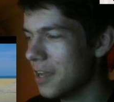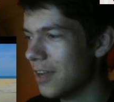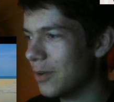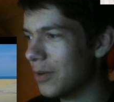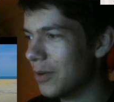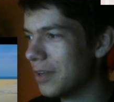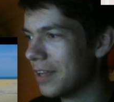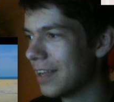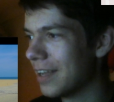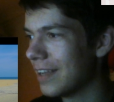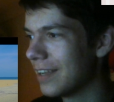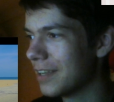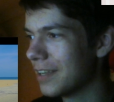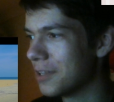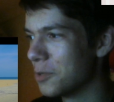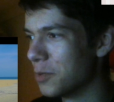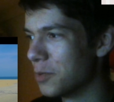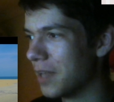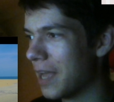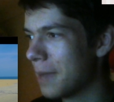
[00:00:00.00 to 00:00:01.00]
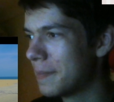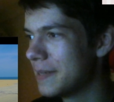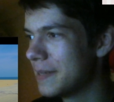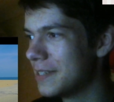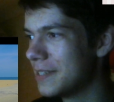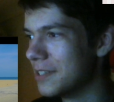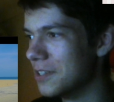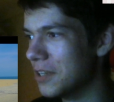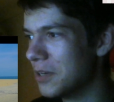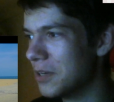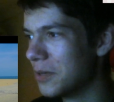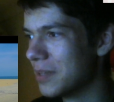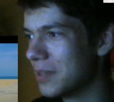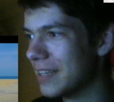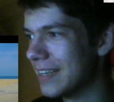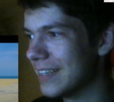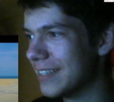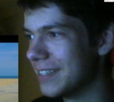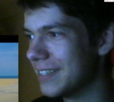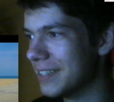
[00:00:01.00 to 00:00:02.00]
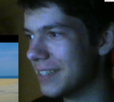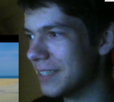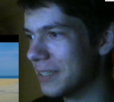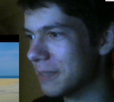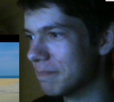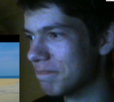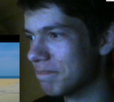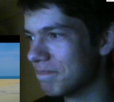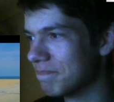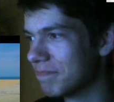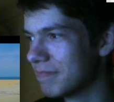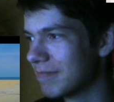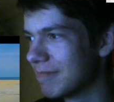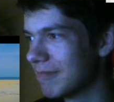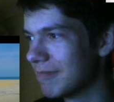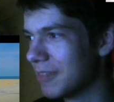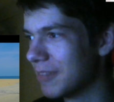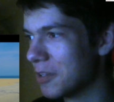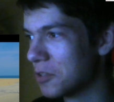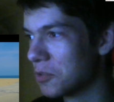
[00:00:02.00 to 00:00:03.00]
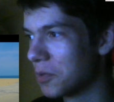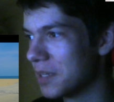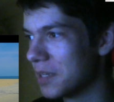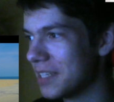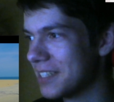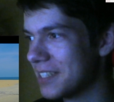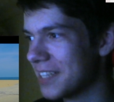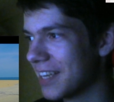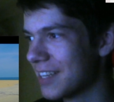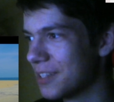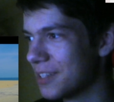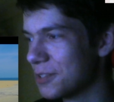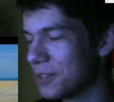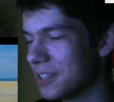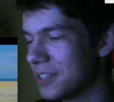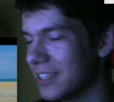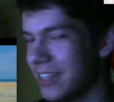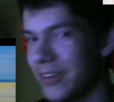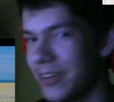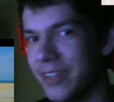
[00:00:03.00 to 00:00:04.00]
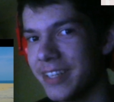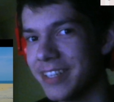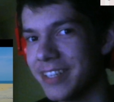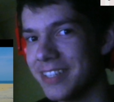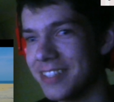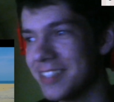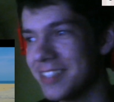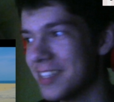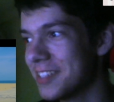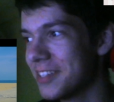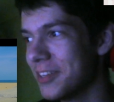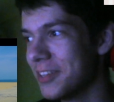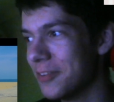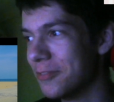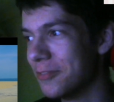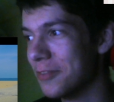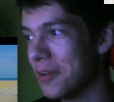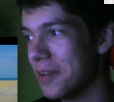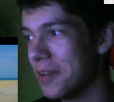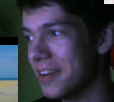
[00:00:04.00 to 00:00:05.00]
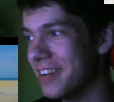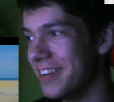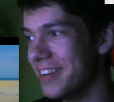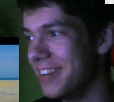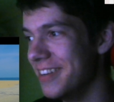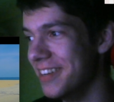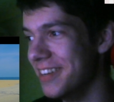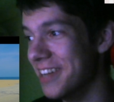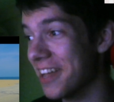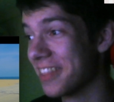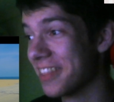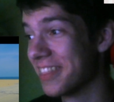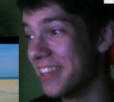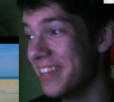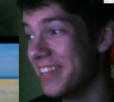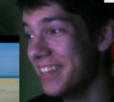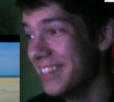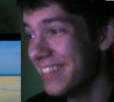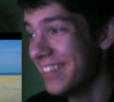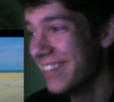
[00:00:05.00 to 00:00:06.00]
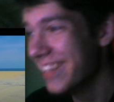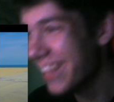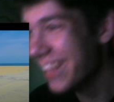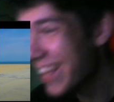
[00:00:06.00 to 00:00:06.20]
Well, you will happy to know that the 20 seconds literally consisted of nothing.